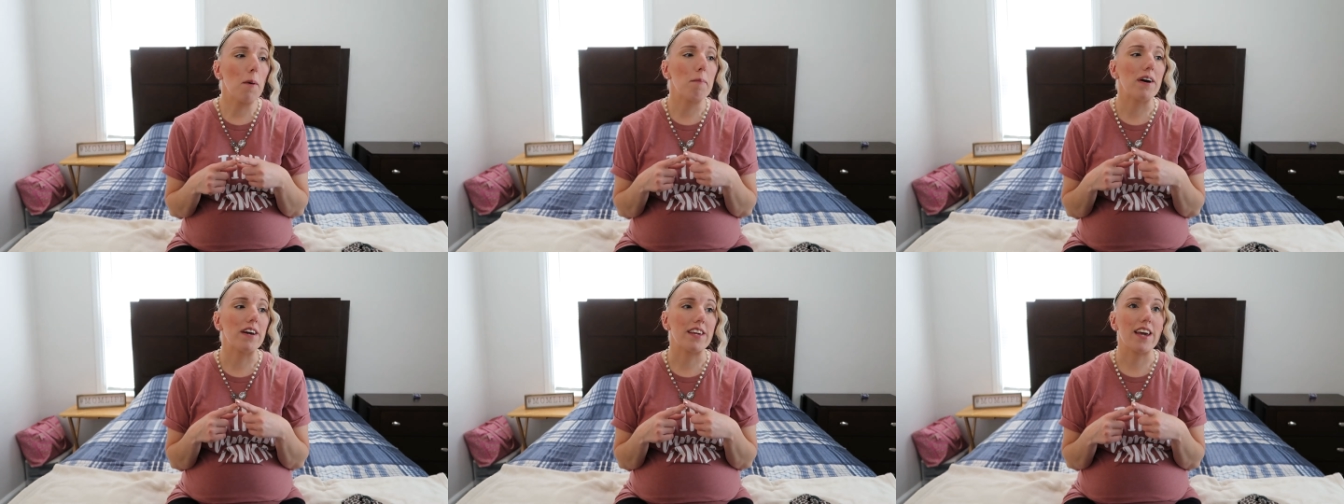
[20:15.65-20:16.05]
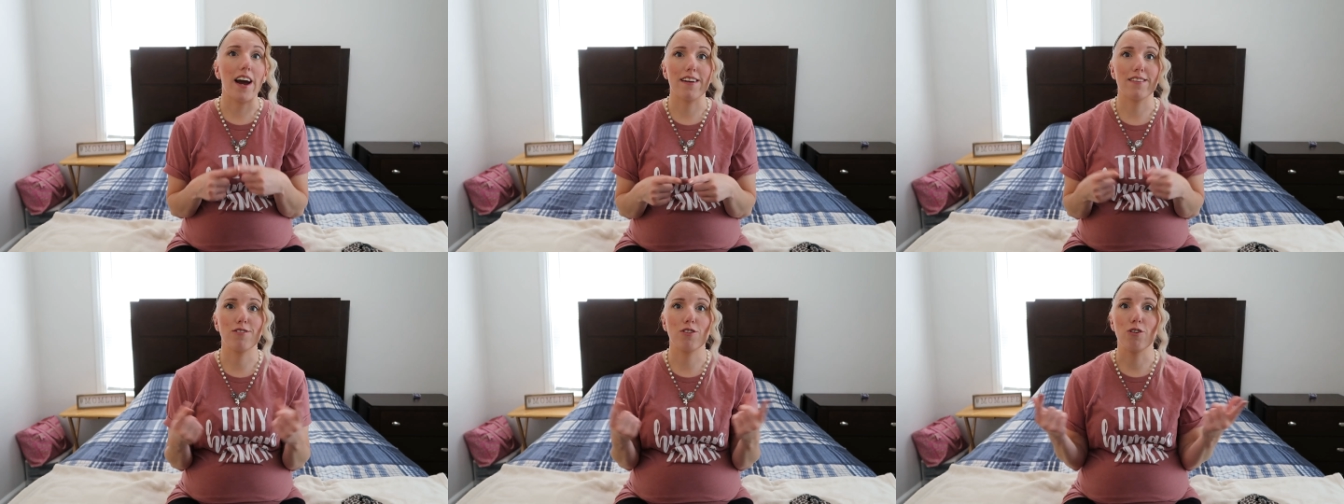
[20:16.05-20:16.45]
But
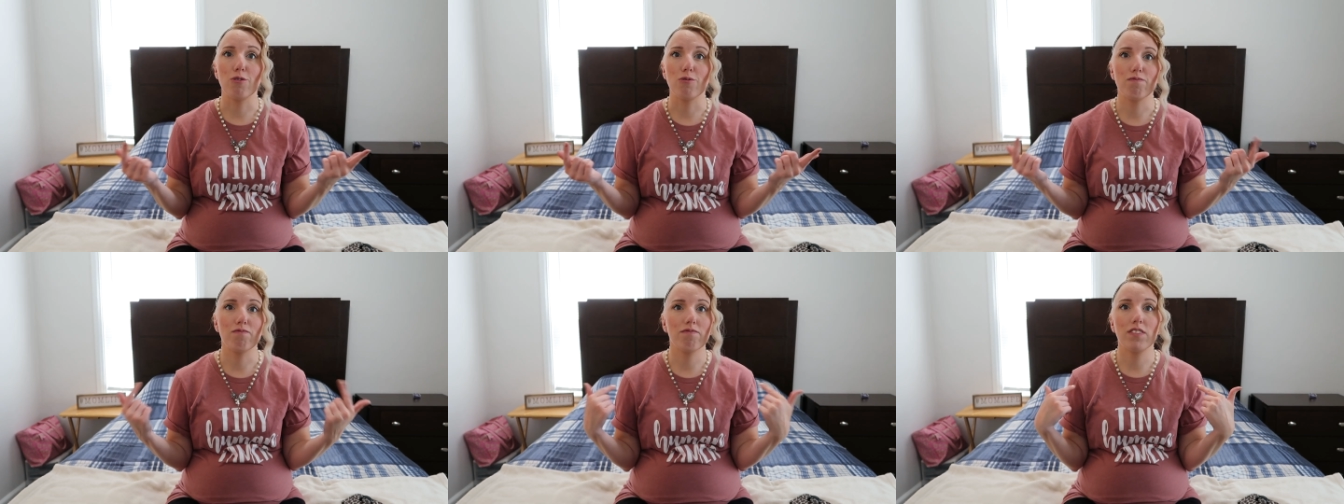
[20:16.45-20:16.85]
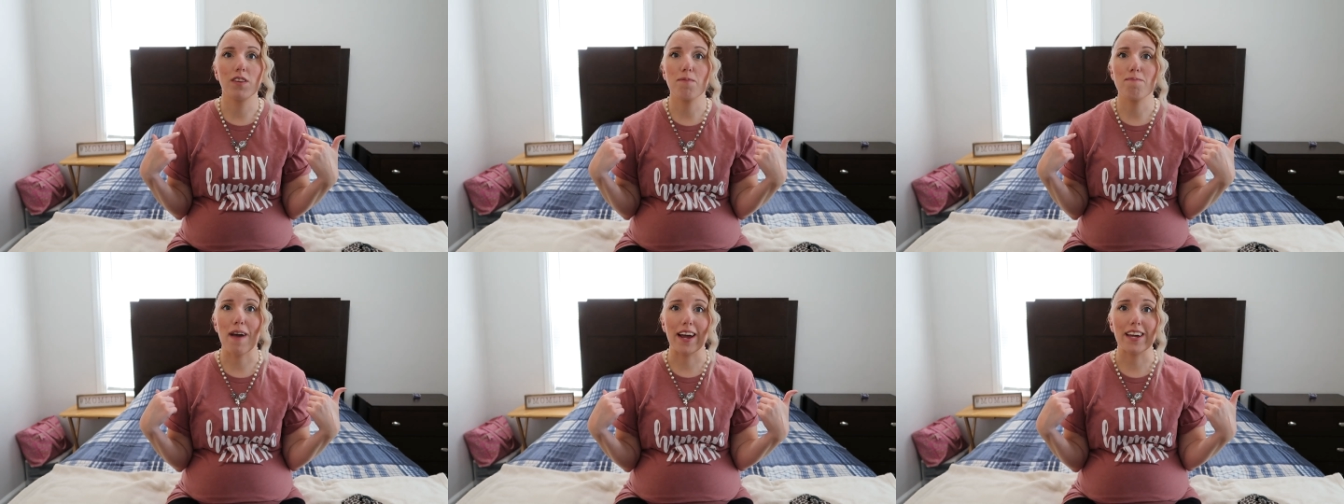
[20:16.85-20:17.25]
yeah, so
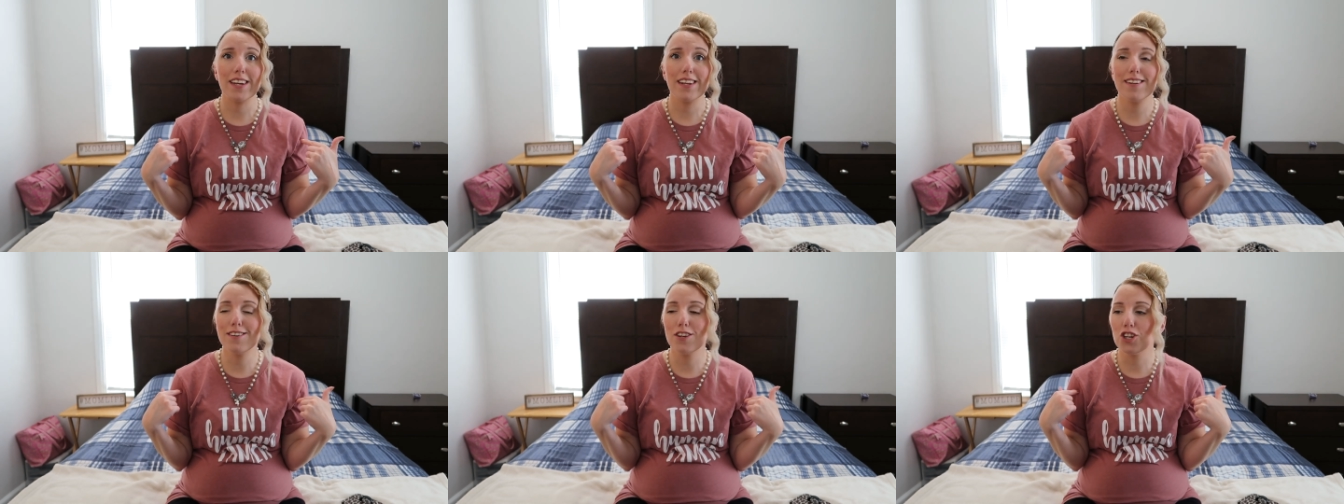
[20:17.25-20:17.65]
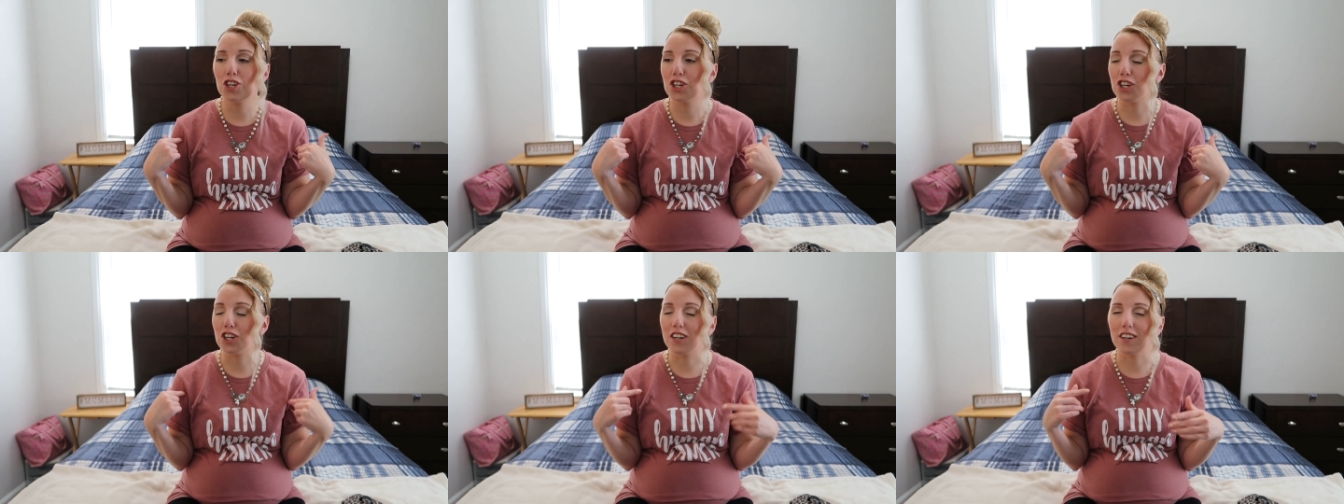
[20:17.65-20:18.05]
baggy
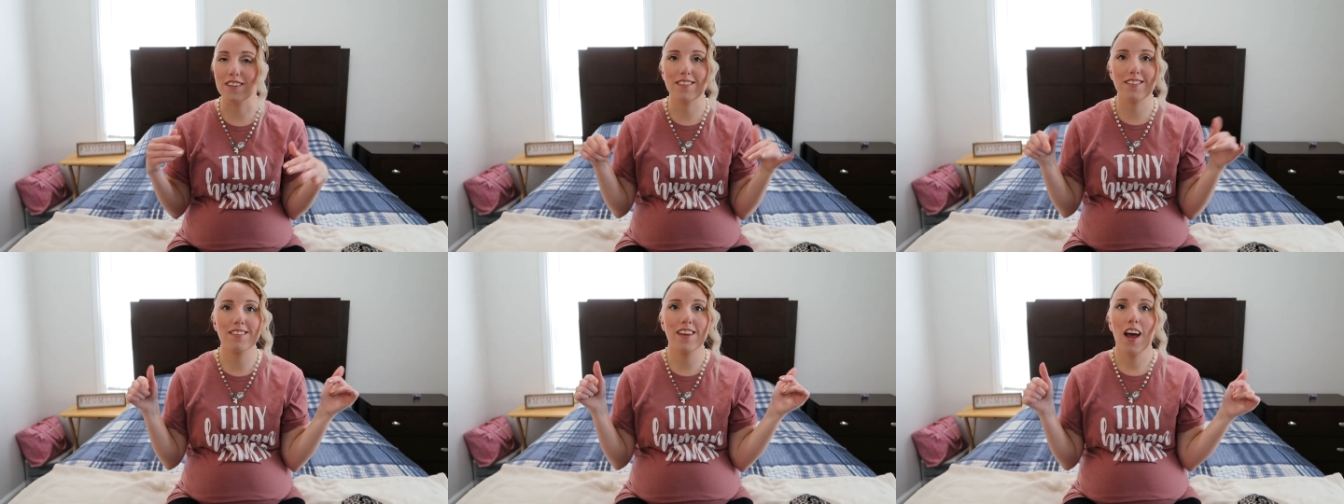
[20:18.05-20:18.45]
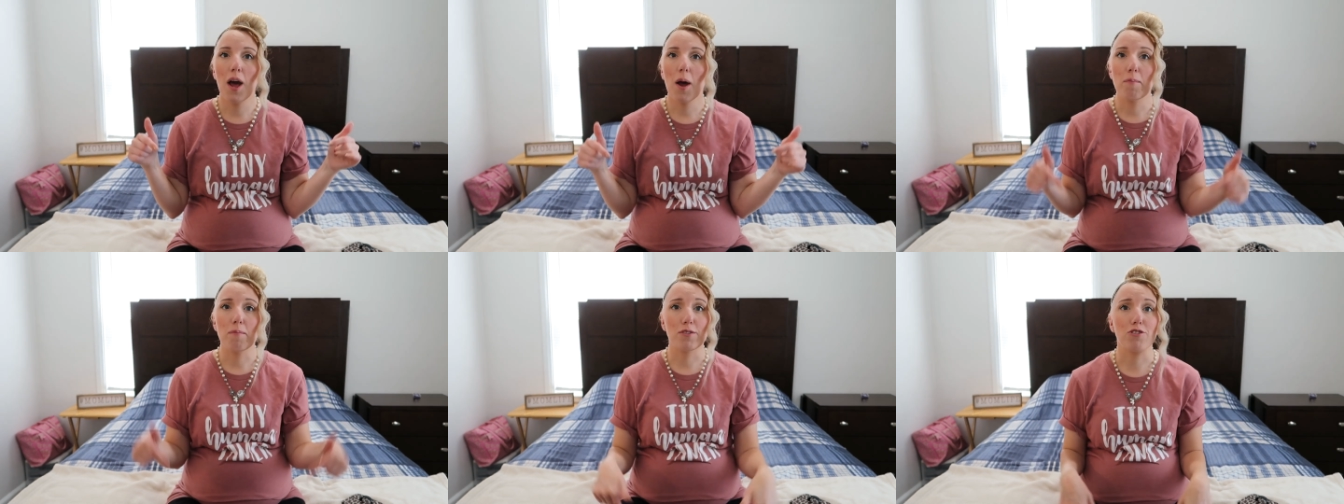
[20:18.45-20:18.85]
t-shirts,
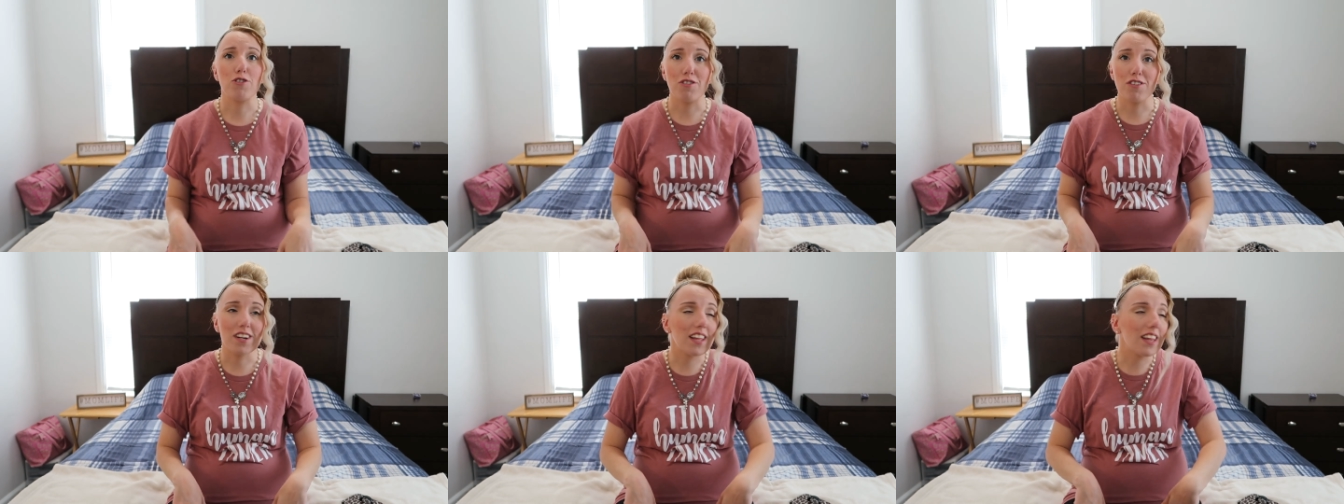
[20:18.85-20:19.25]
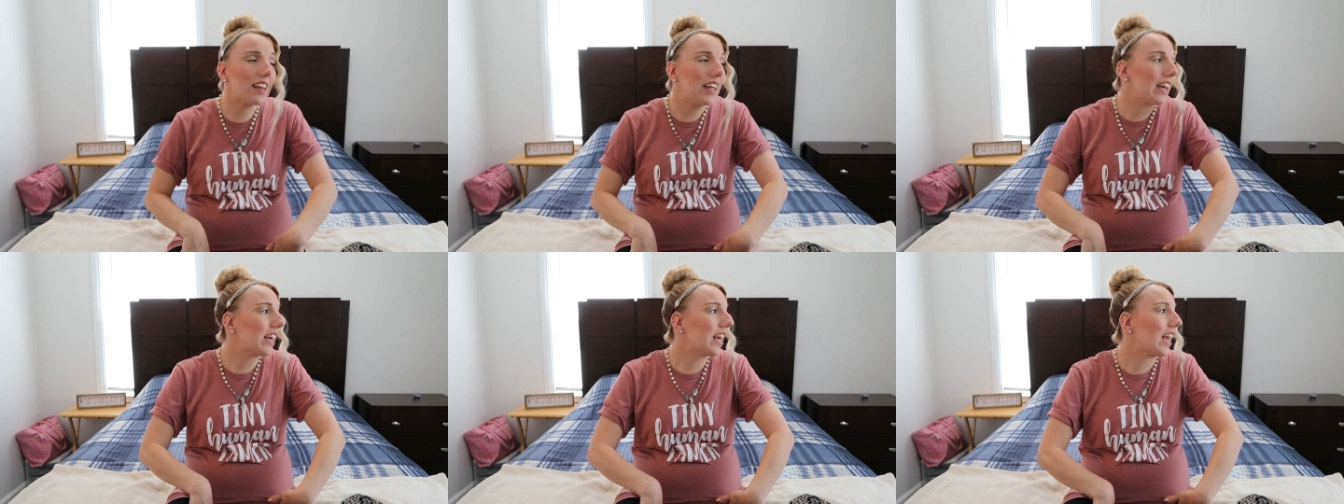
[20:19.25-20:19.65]
maternity
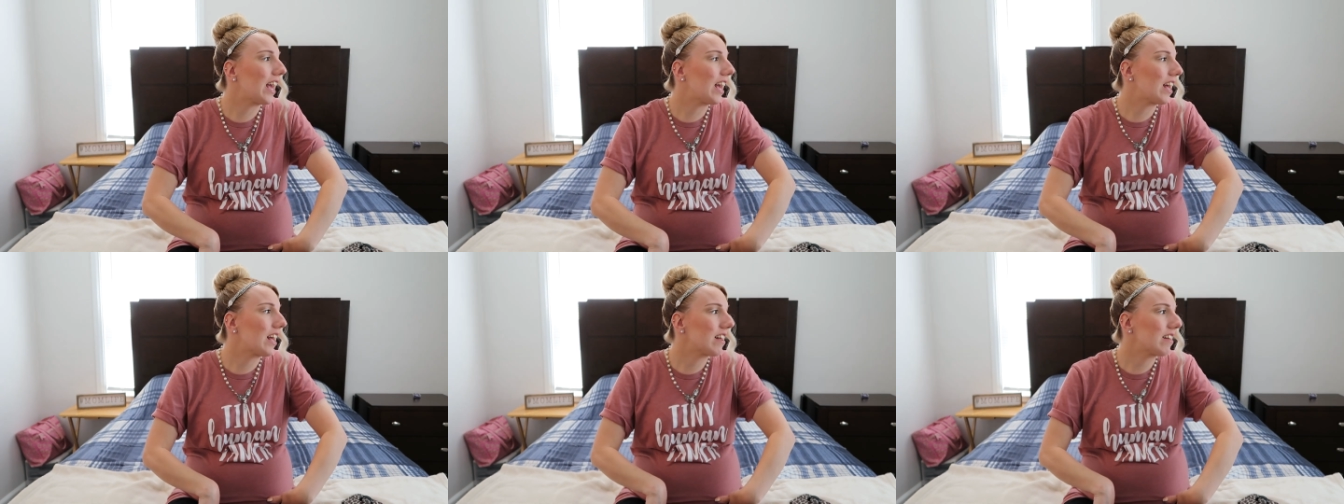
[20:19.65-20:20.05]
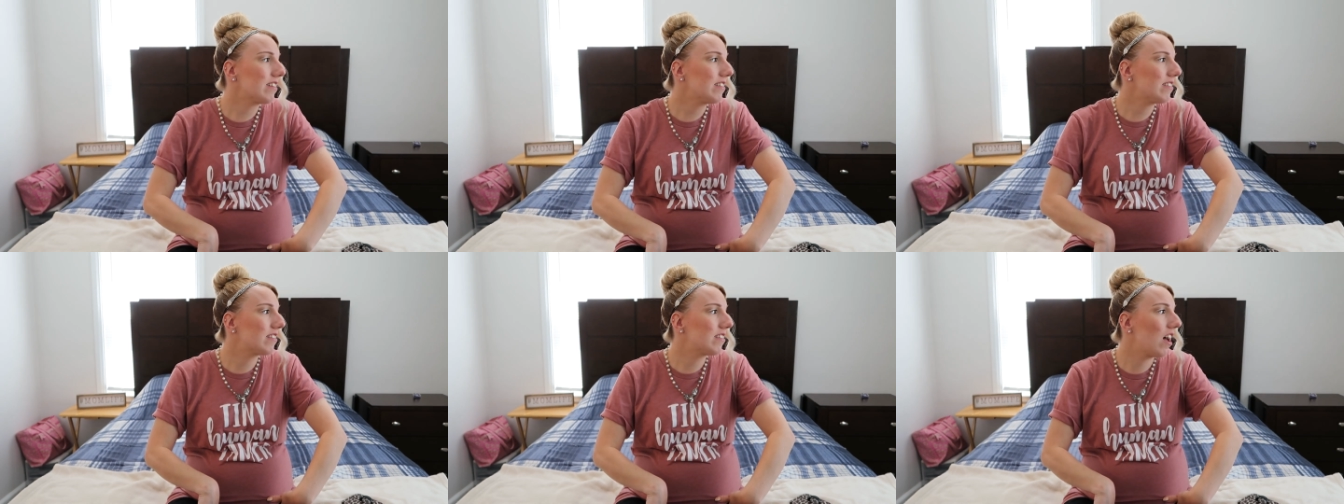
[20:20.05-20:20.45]

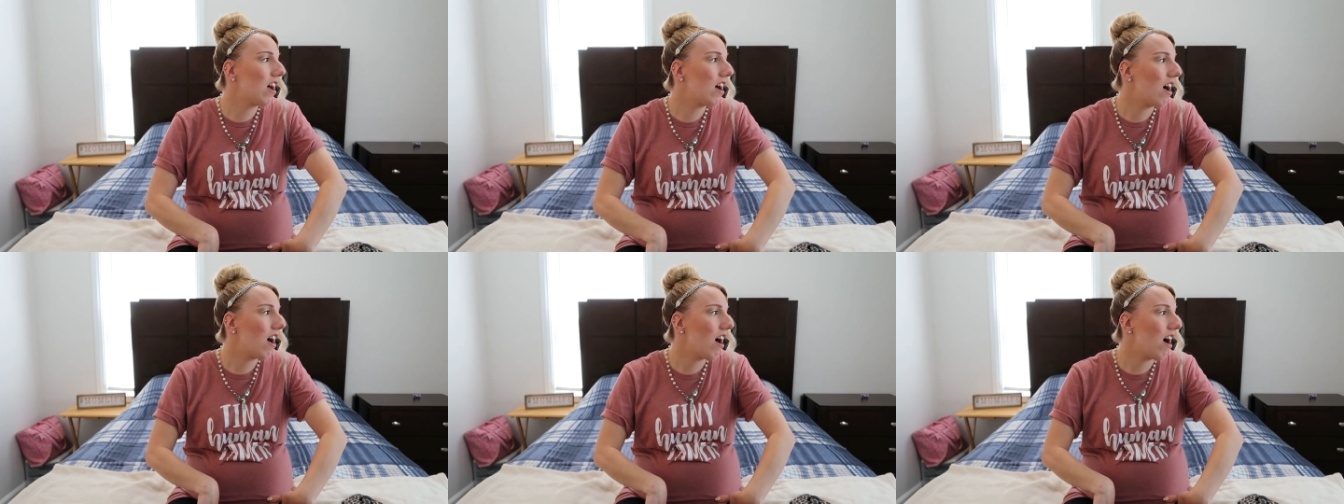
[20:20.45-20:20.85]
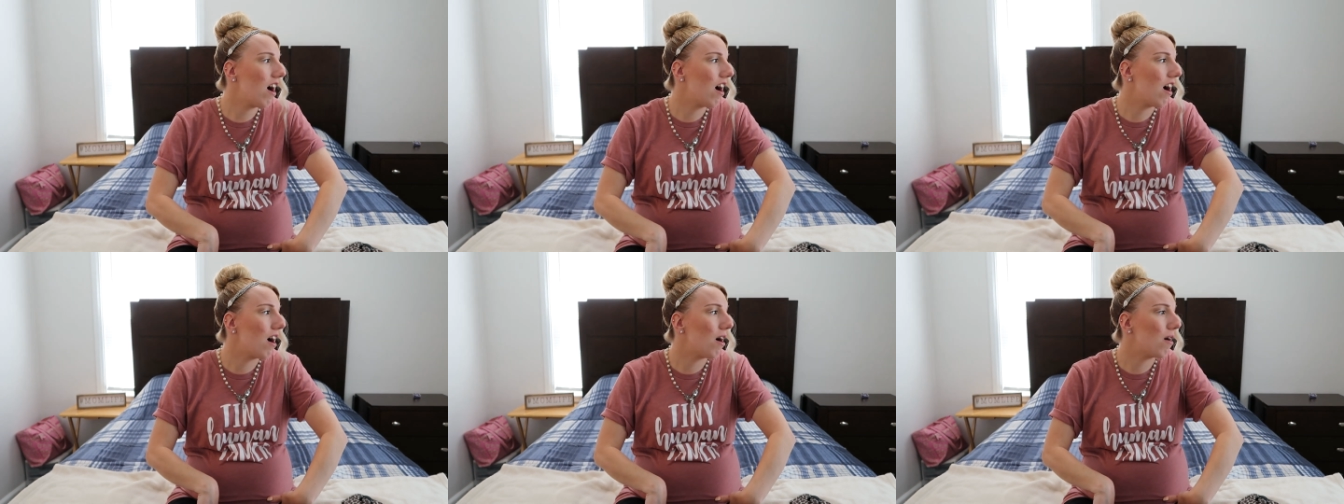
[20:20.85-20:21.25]
leggings,
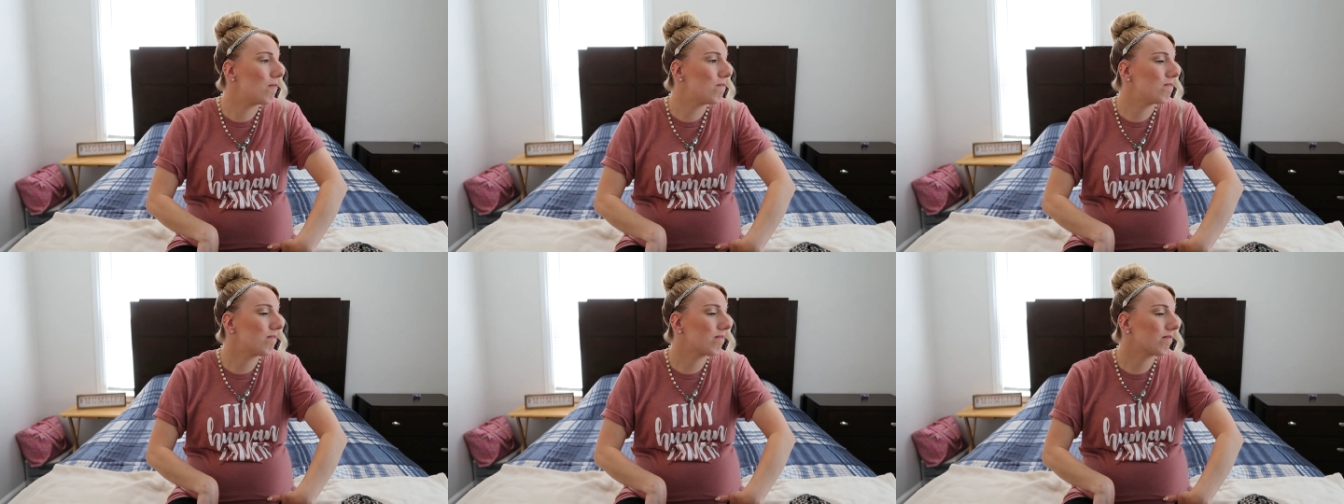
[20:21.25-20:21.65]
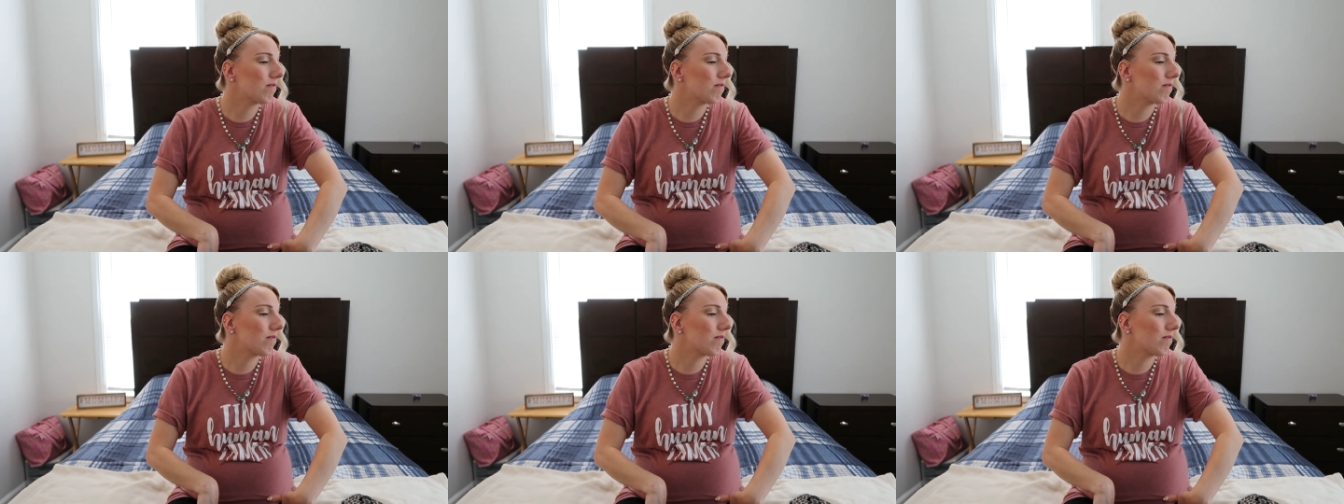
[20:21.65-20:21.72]
um,